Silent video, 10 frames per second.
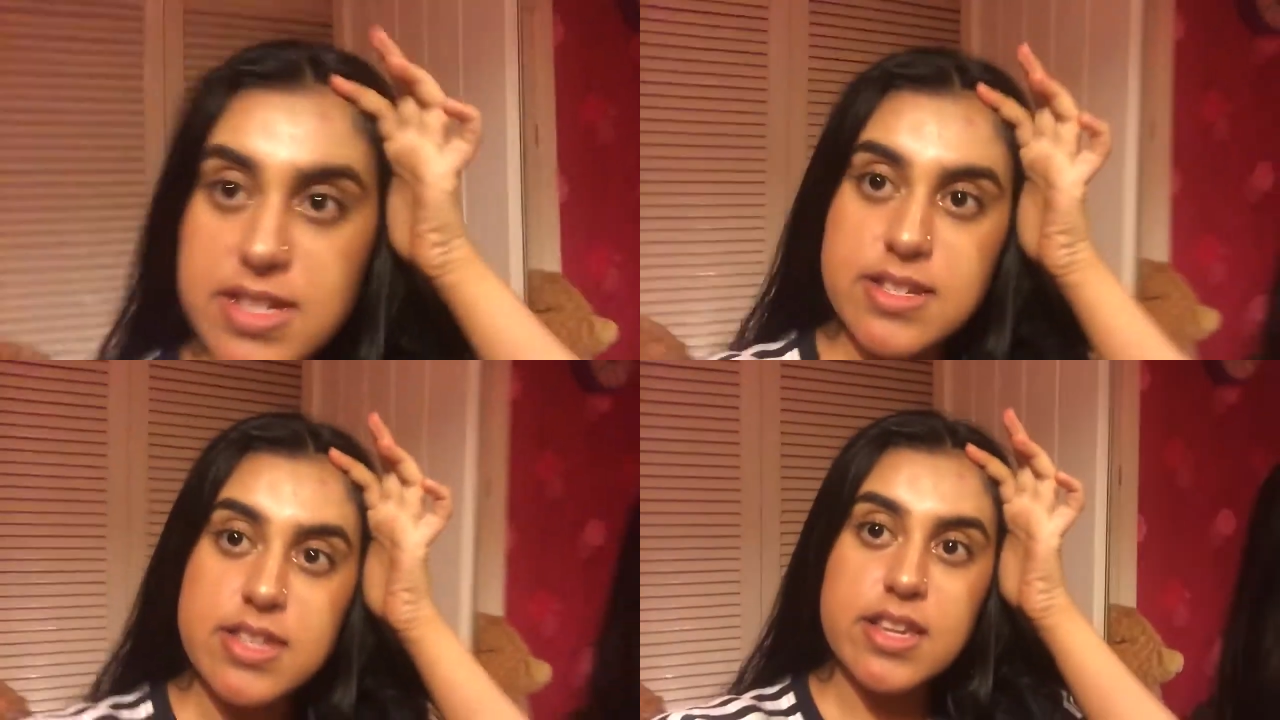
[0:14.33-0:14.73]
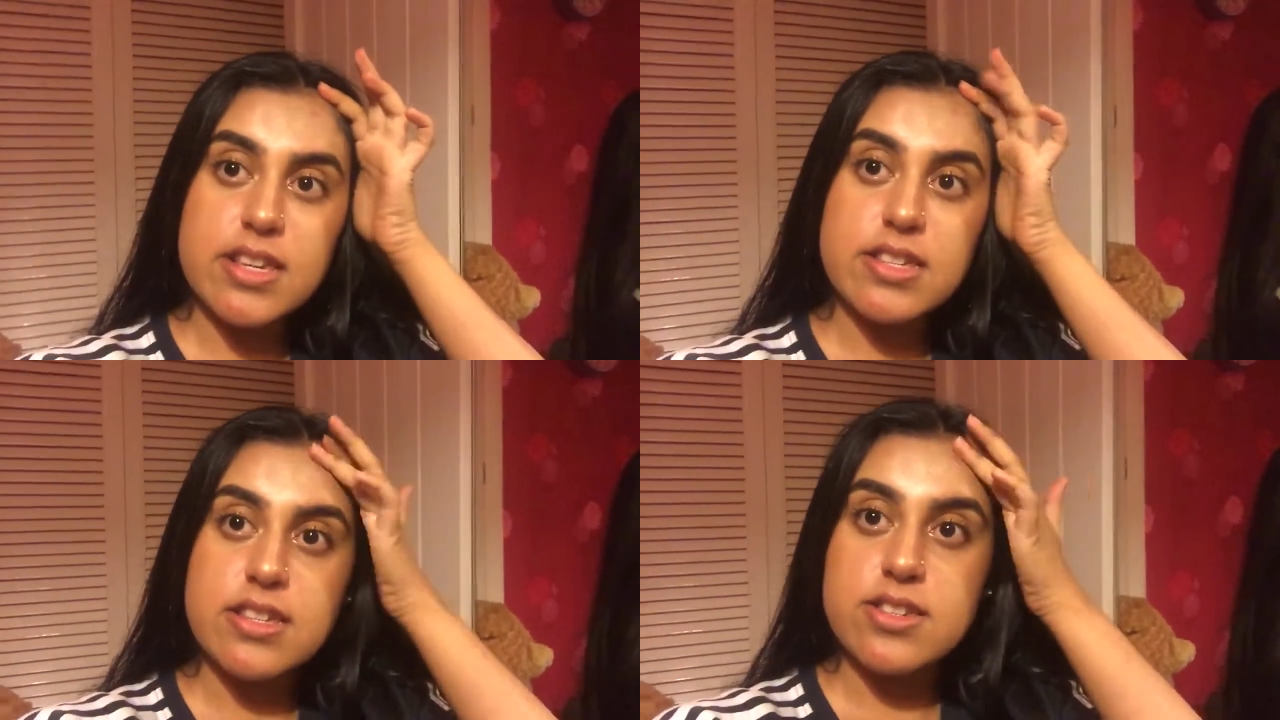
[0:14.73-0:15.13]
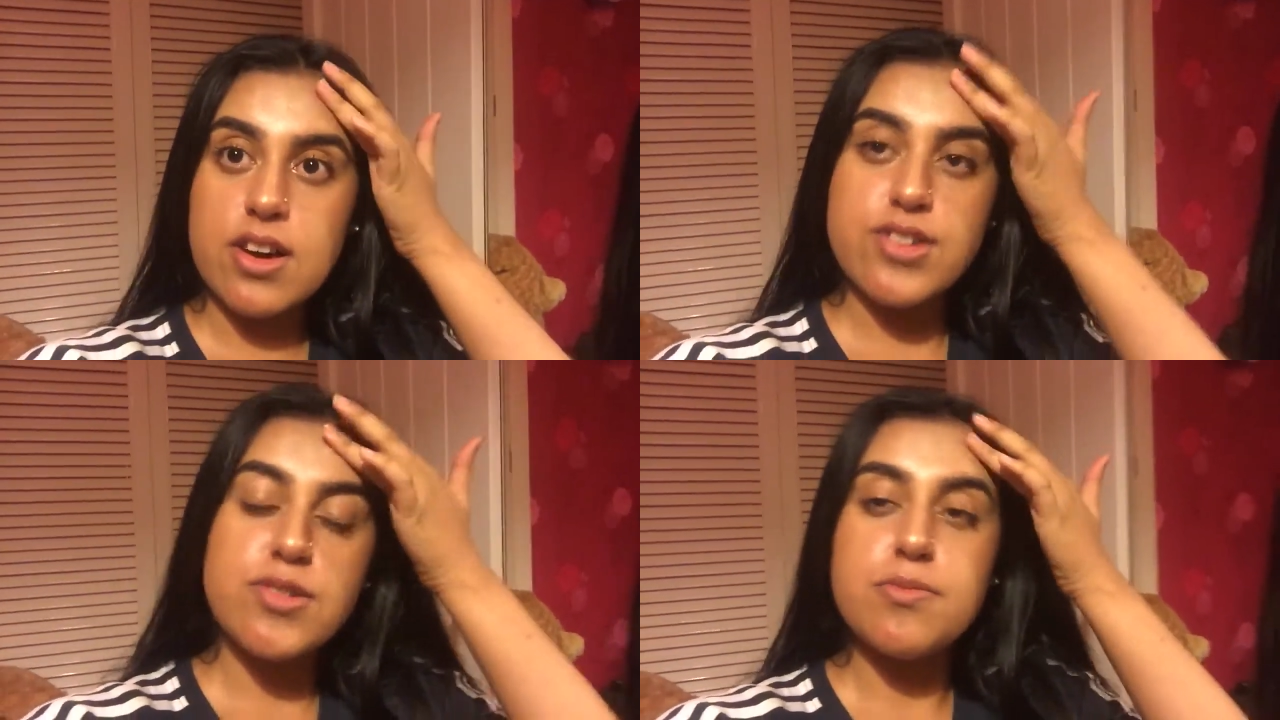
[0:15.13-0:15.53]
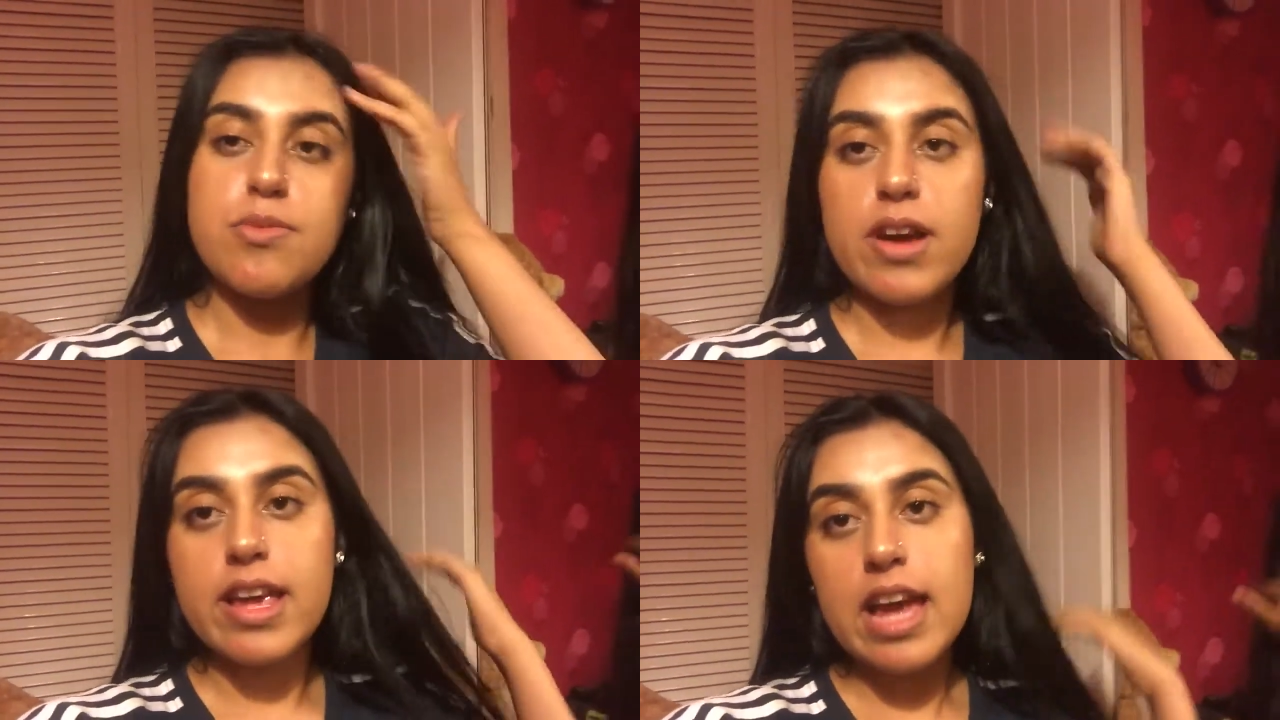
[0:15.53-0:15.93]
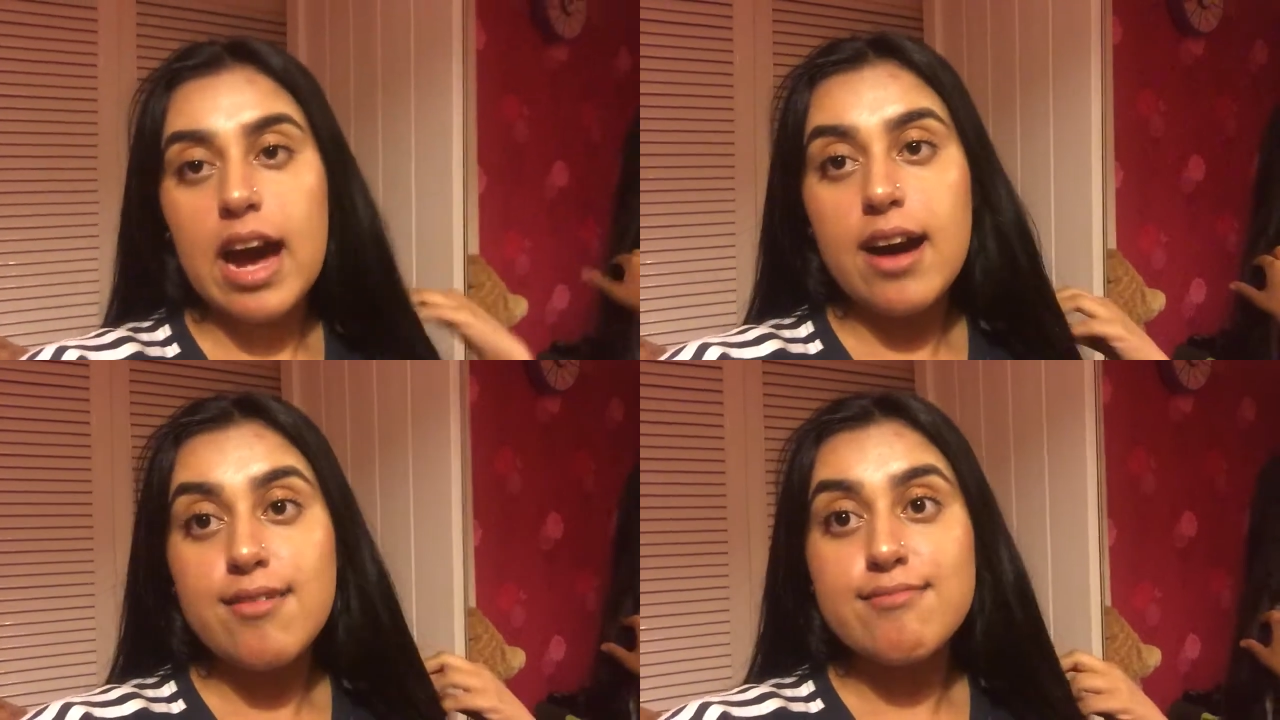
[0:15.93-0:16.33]
skin decided to break
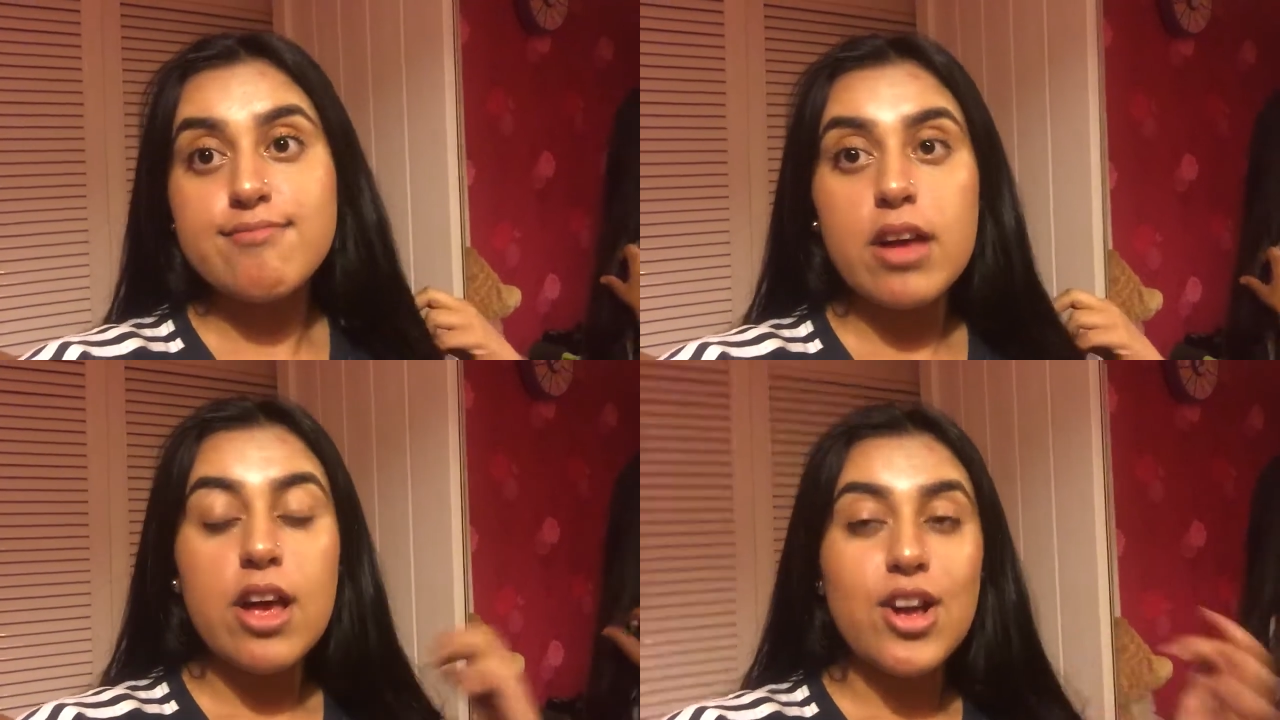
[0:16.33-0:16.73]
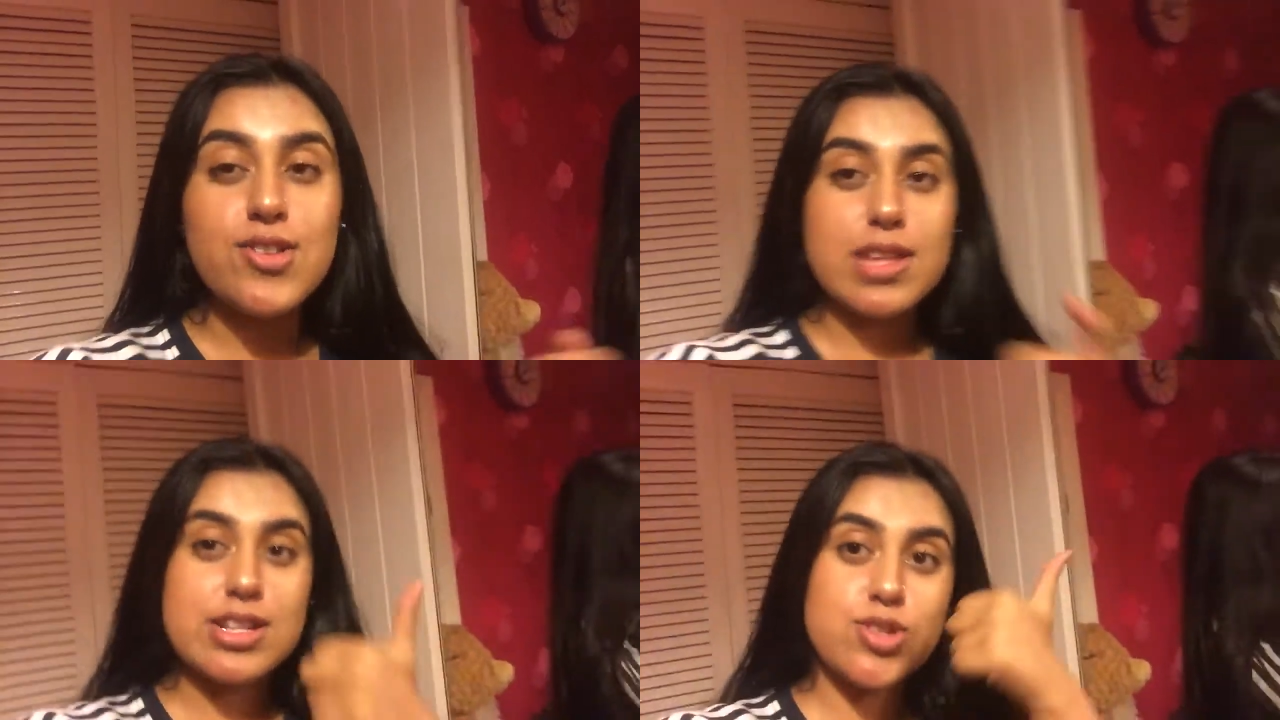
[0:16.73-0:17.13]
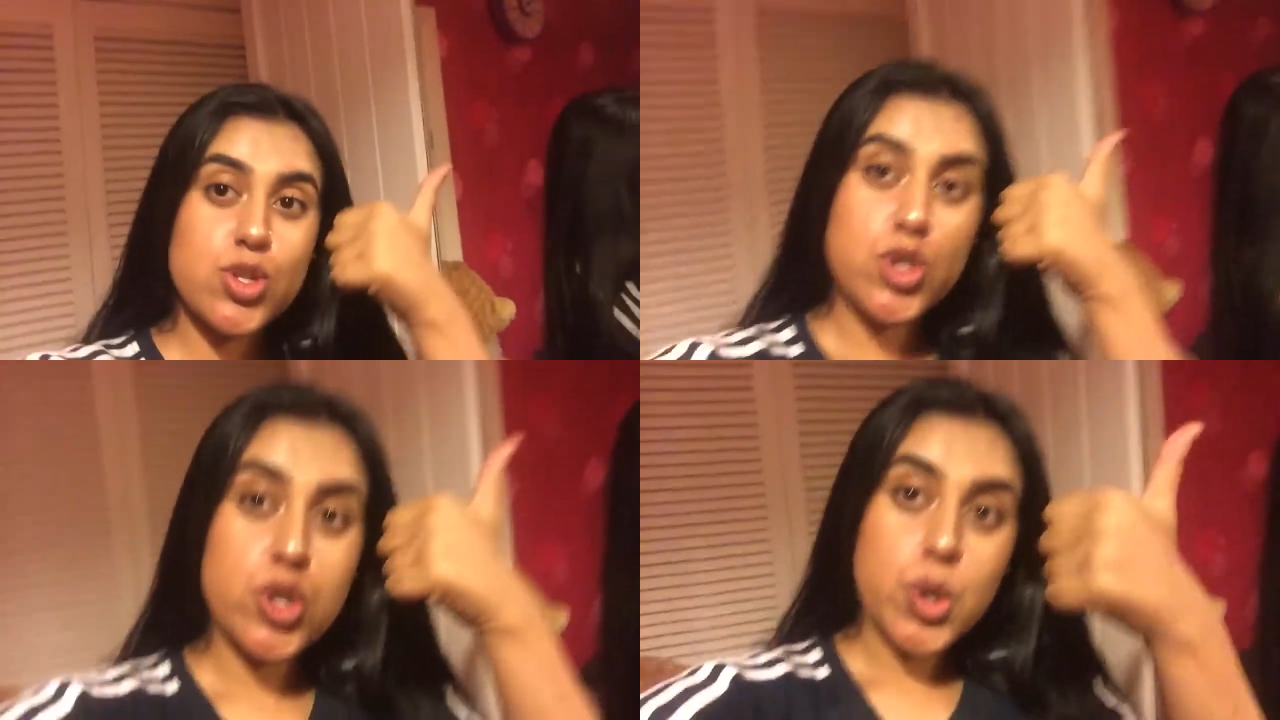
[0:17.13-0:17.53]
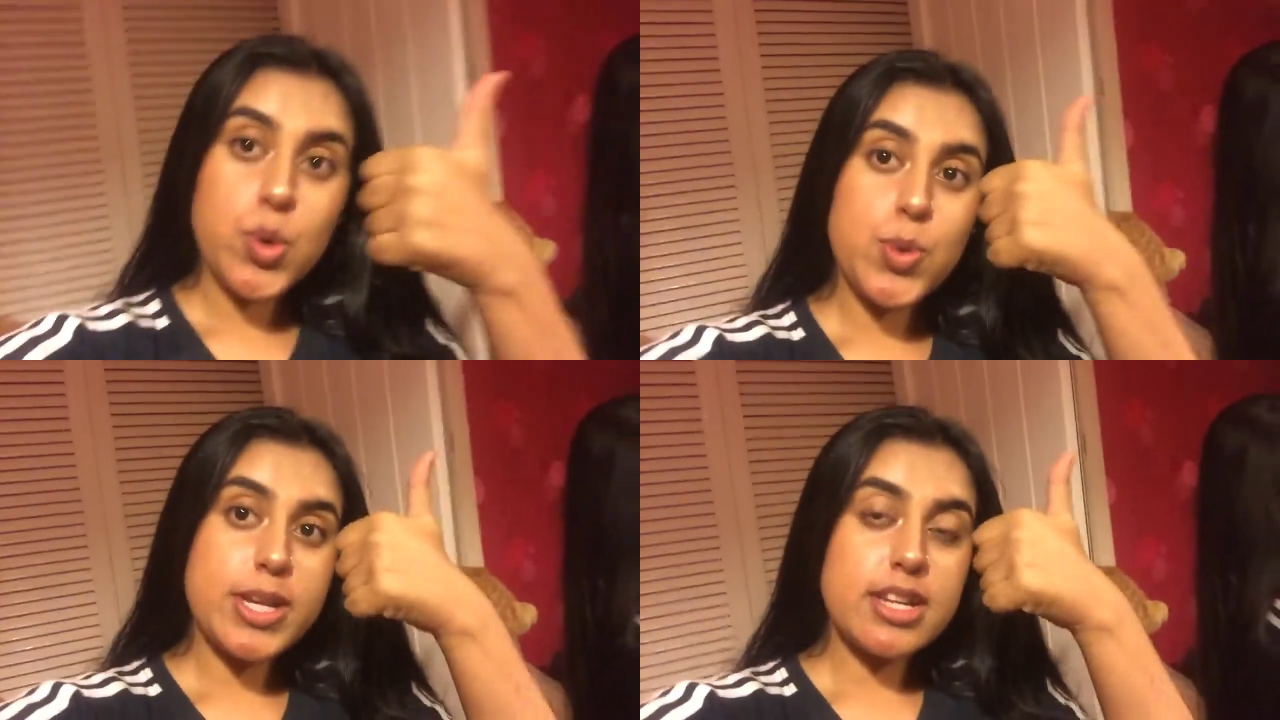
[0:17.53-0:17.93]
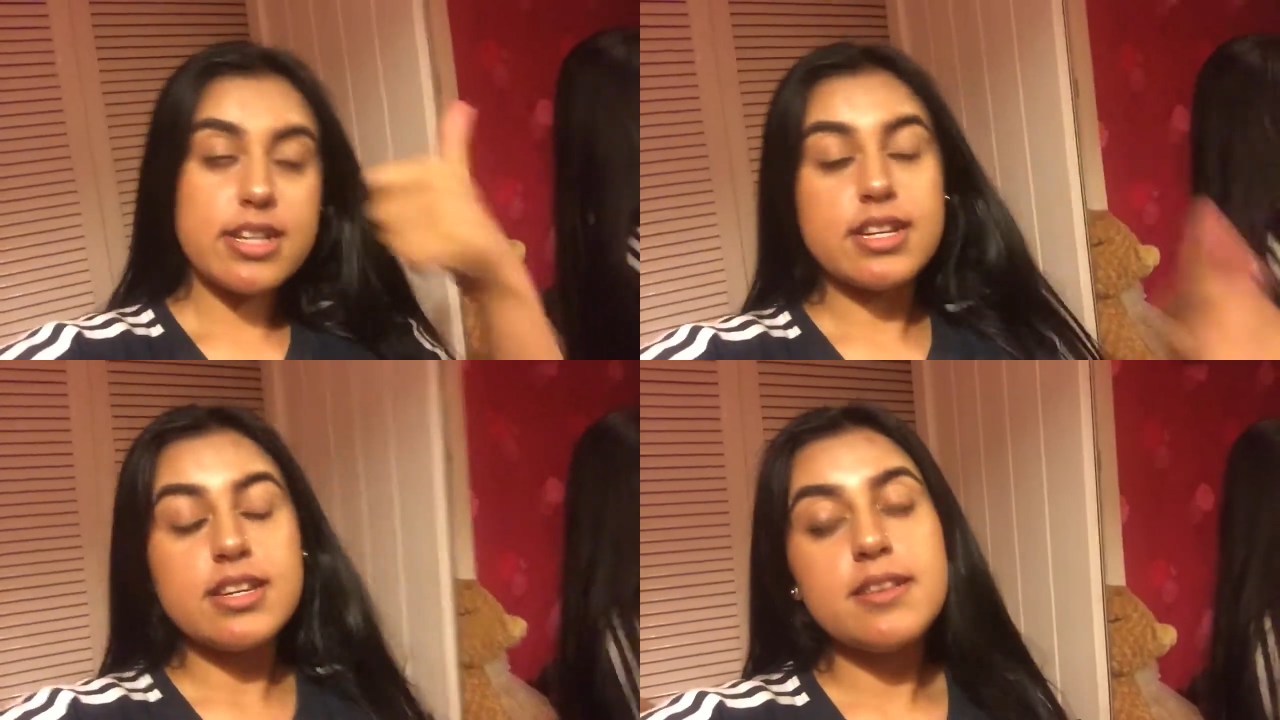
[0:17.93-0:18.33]
out. That's
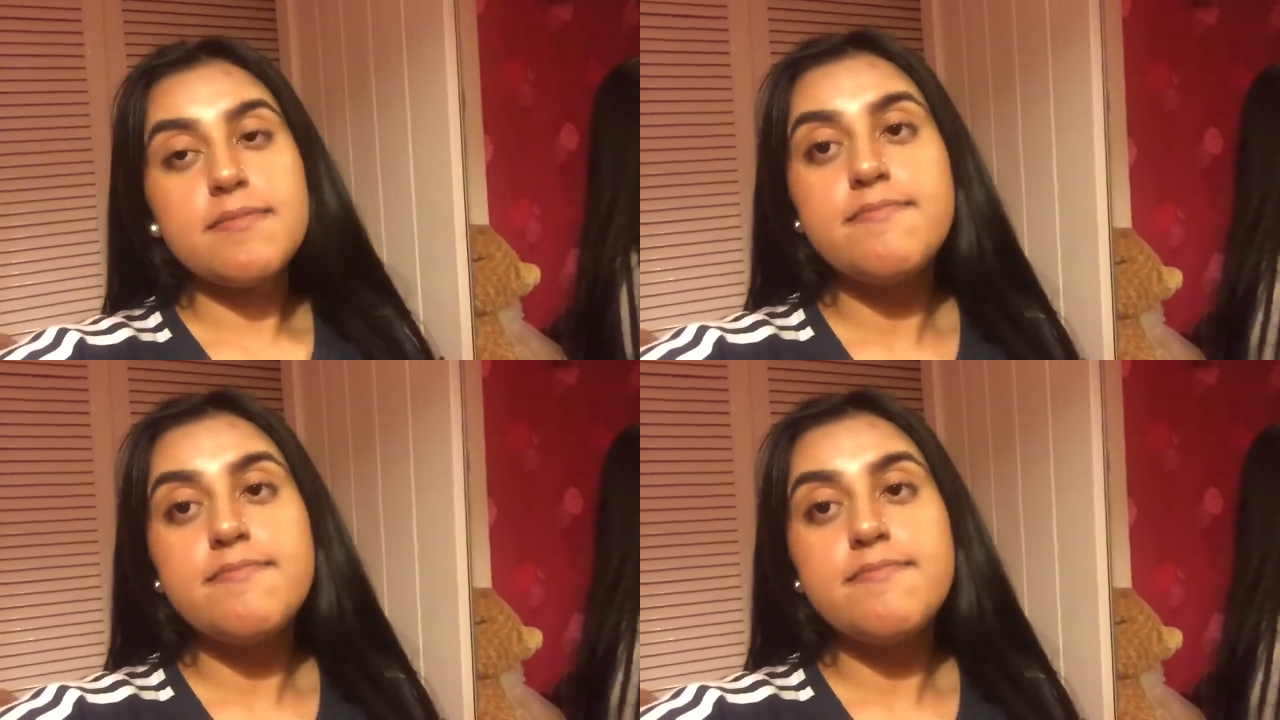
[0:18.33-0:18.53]
Gucci.